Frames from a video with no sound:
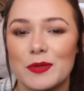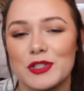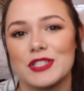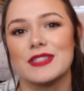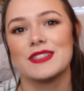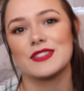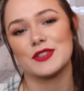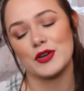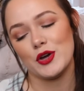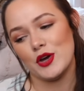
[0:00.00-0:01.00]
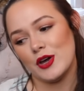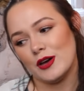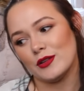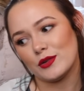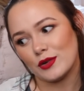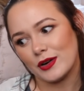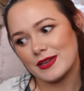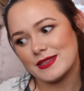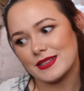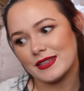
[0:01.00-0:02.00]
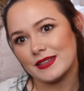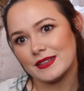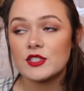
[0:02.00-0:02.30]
which is a little crazy.